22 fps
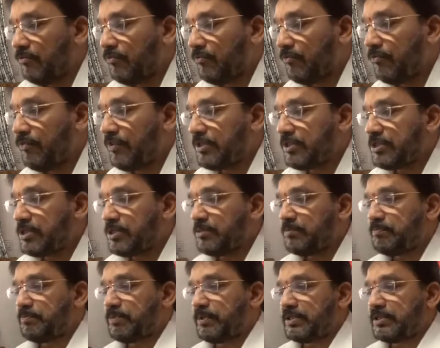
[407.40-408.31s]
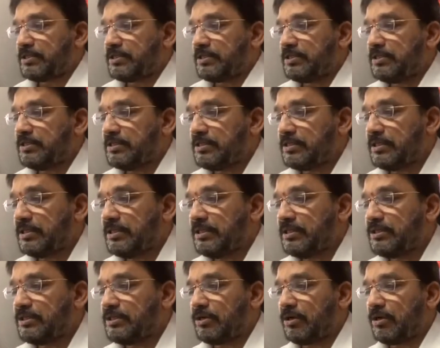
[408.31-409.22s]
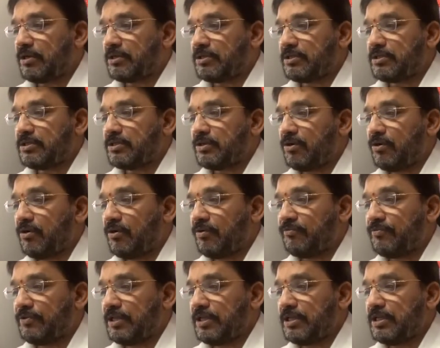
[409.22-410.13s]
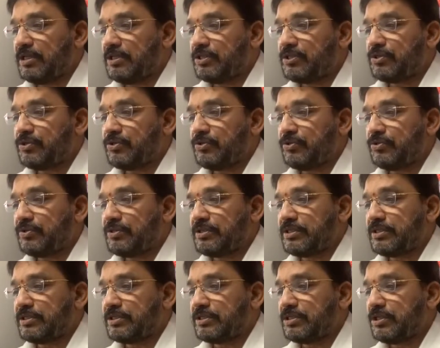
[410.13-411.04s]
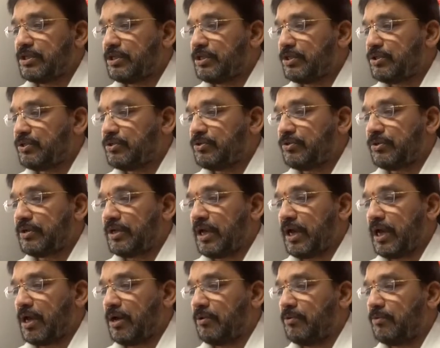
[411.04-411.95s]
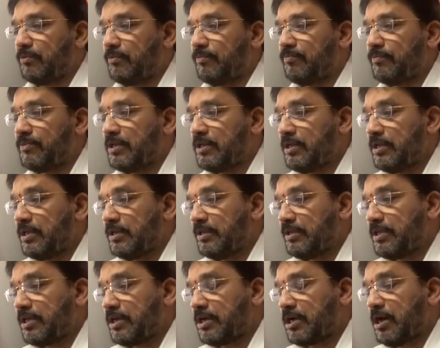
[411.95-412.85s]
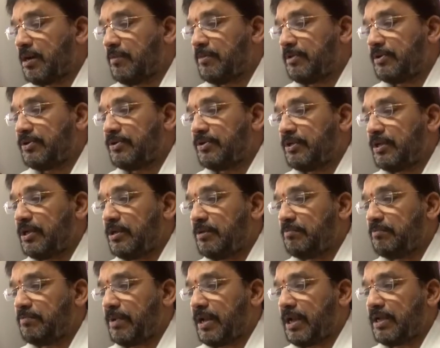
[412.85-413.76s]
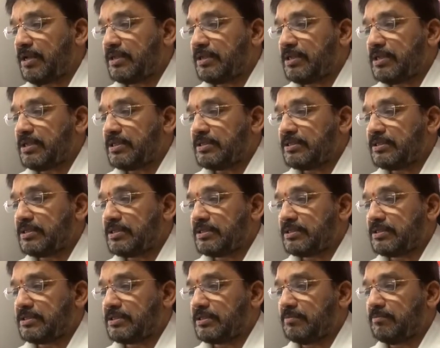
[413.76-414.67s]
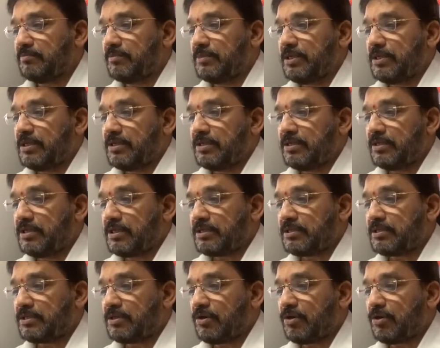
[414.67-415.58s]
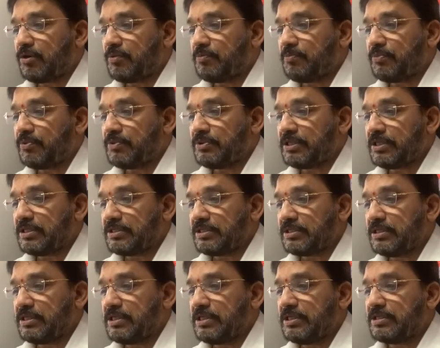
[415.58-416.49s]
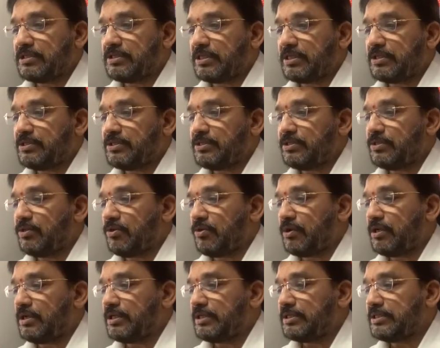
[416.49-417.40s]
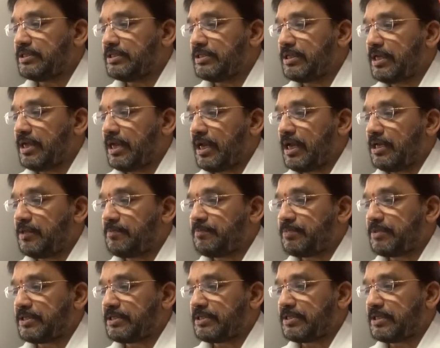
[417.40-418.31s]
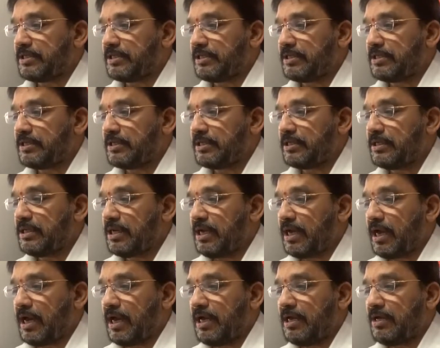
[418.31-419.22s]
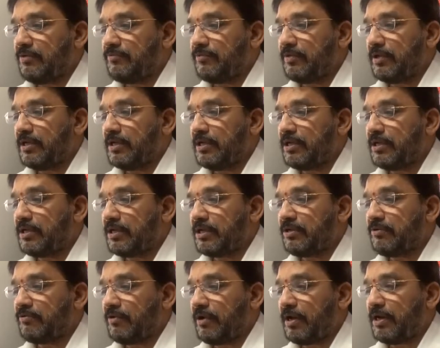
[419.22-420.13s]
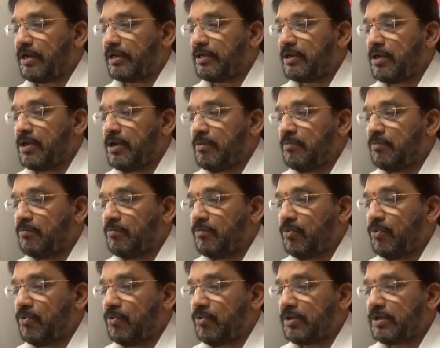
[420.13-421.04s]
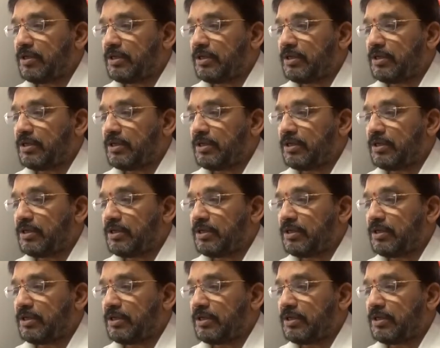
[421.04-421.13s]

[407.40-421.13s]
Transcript: which persons in charge of the institutions should have. The commercial banking system does not possess such knowledge at present and will require more